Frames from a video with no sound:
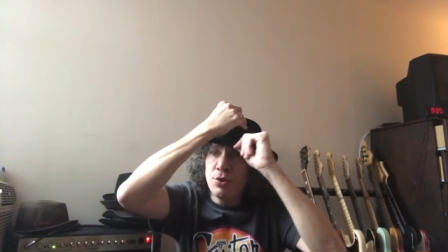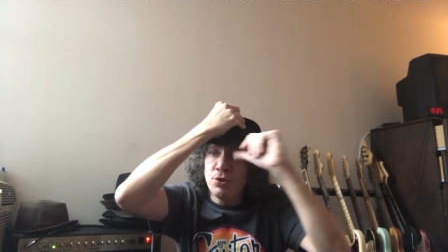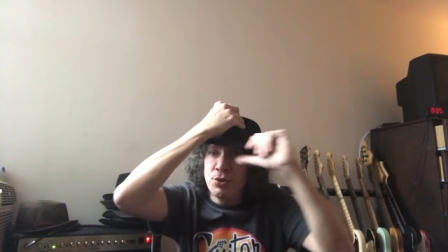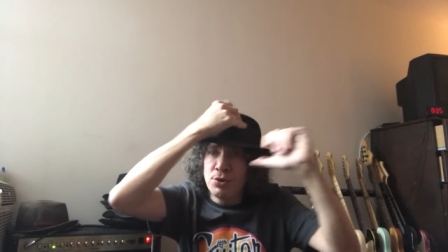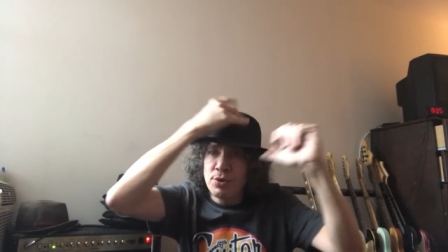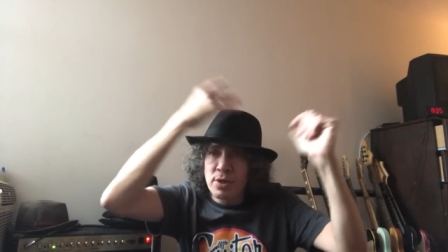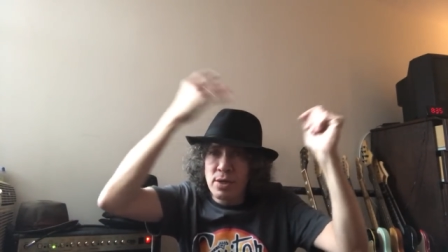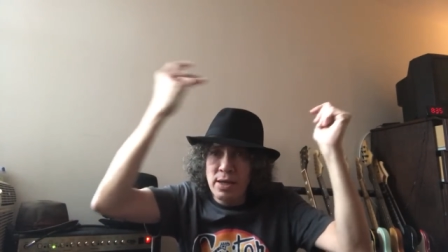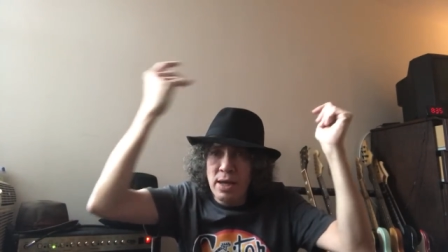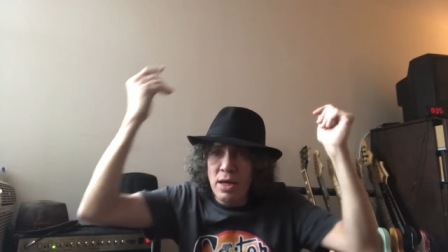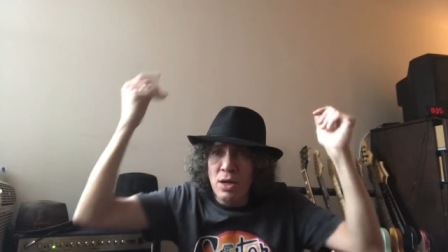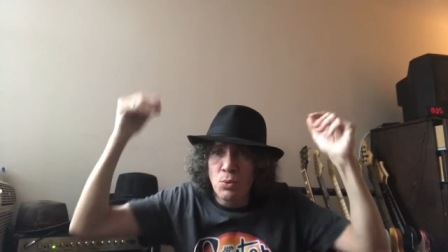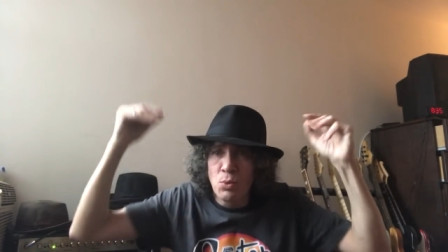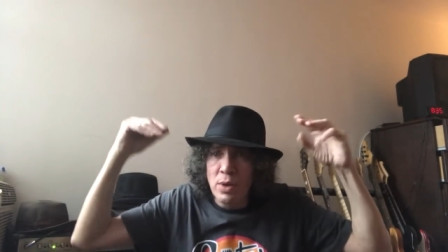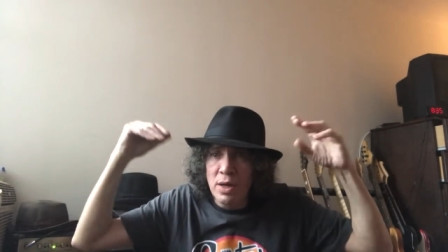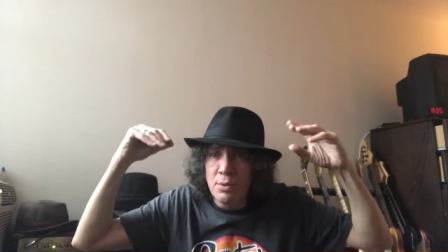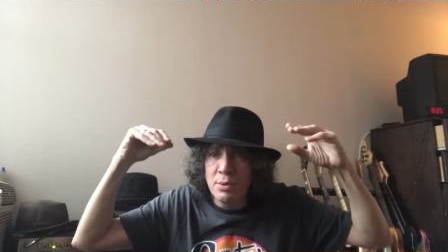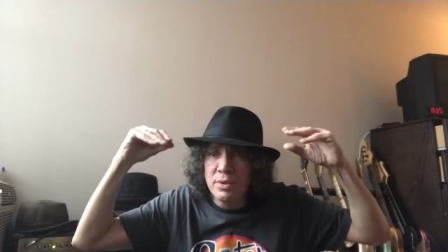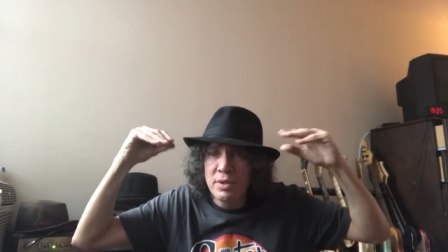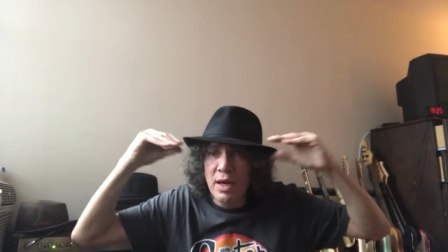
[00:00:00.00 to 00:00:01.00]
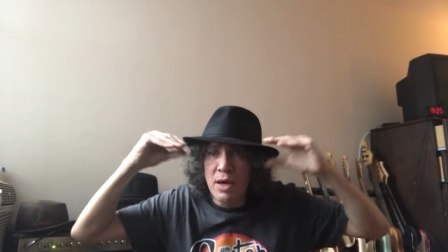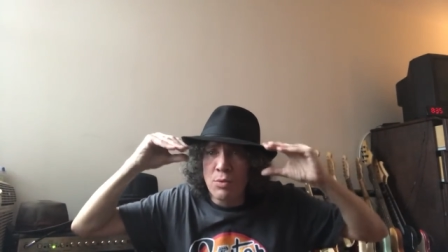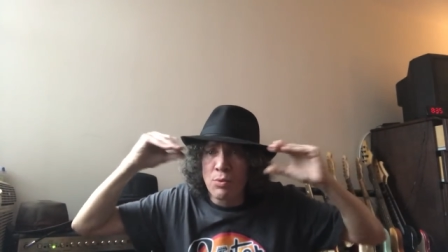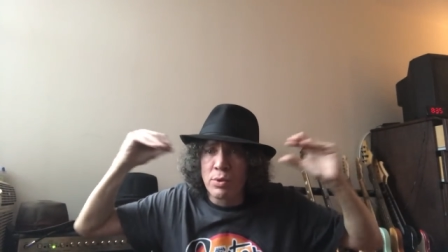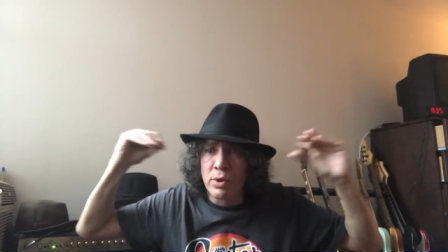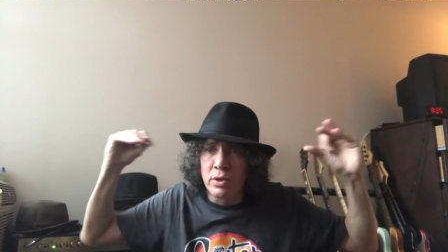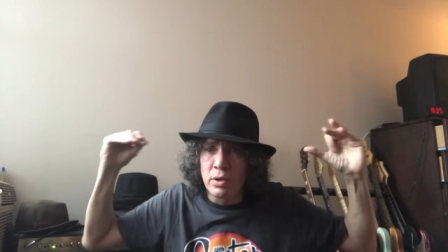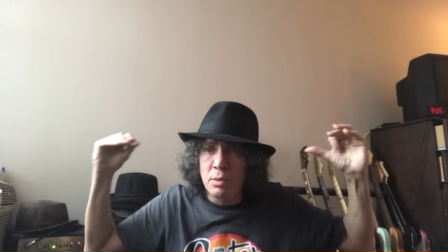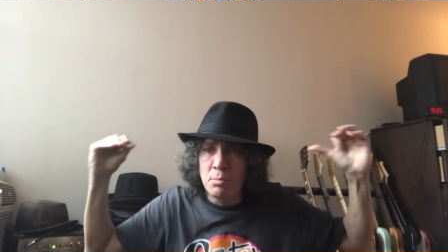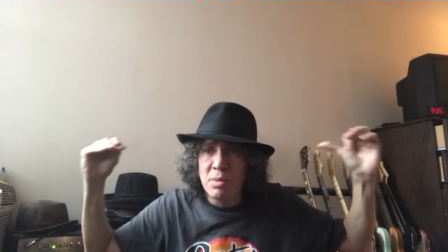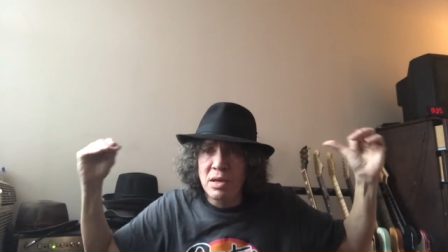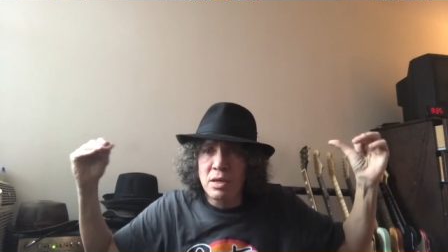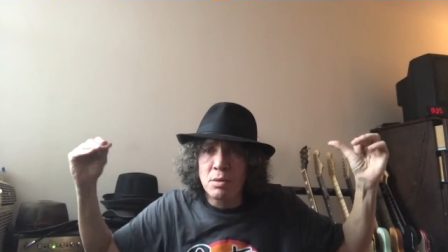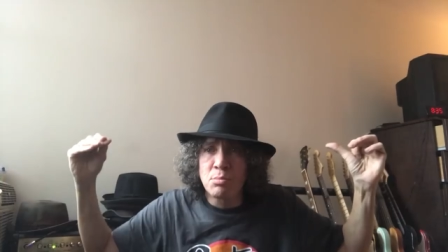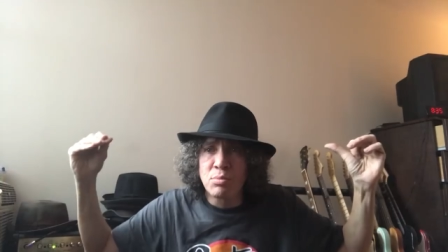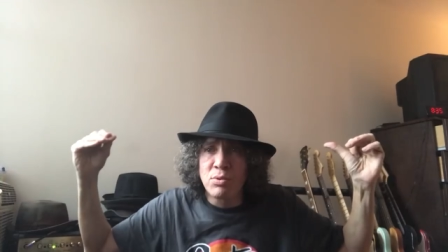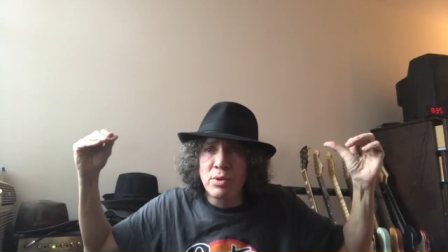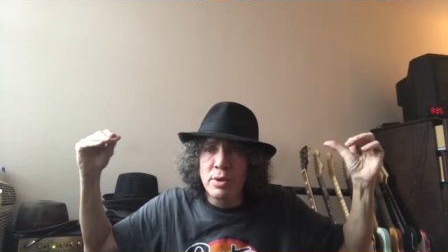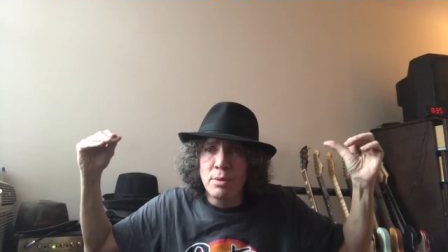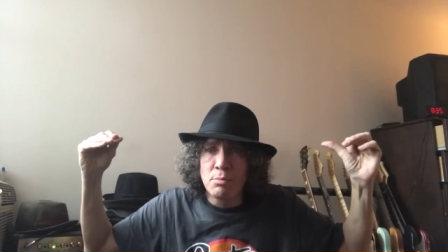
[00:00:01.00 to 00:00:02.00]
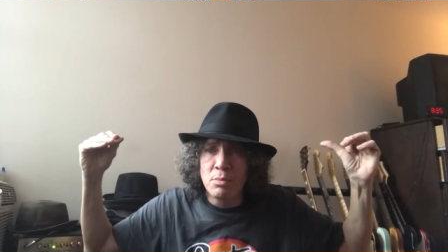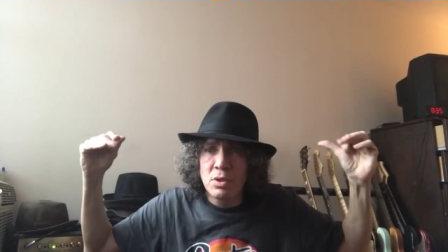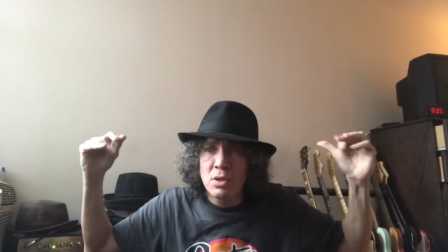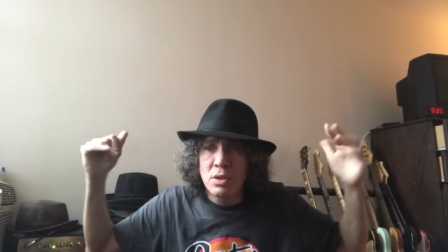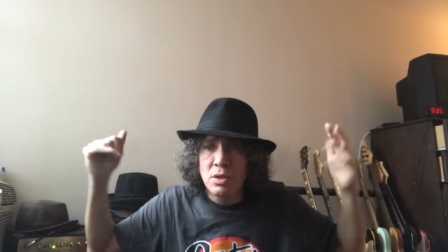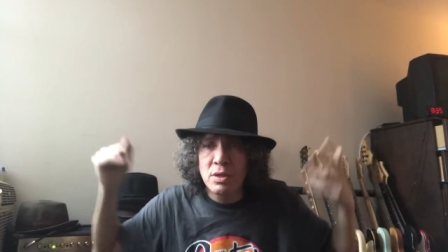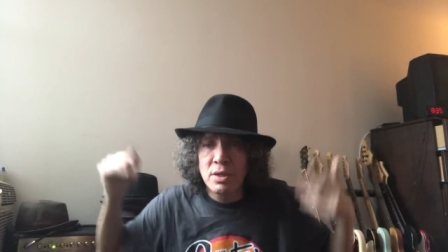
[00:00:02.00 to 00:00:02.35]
you could get away with that really big brim.